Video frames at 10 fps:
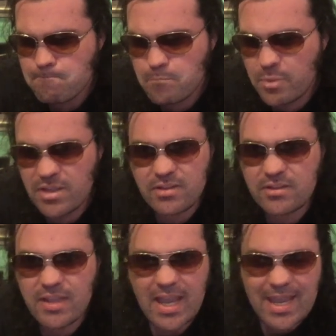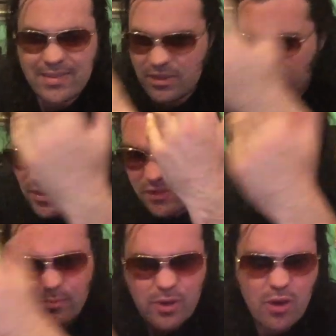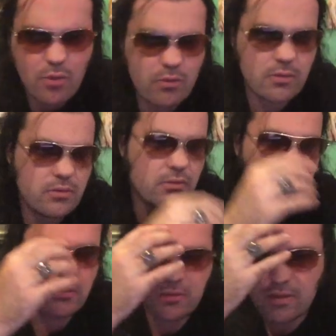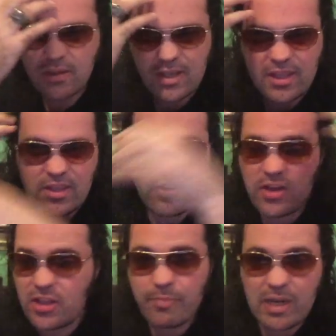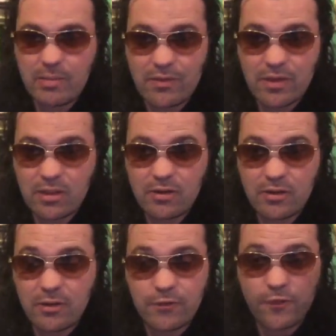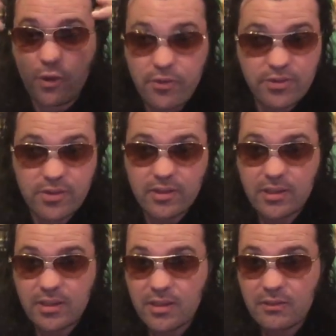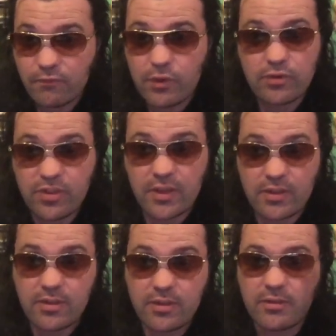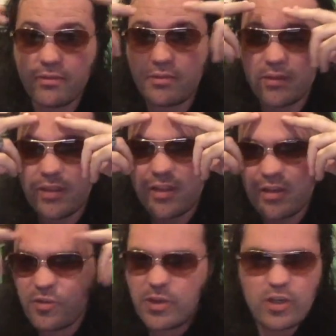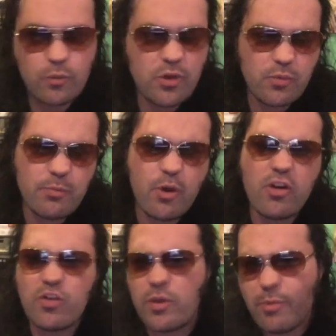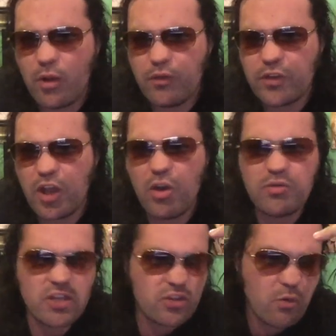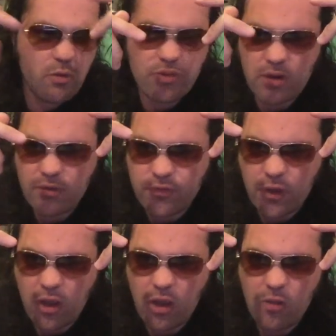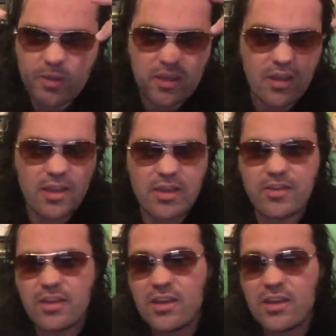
But the rest of them, no. And this is another epitome of another false verses. Because we both know neither one was going to fall, because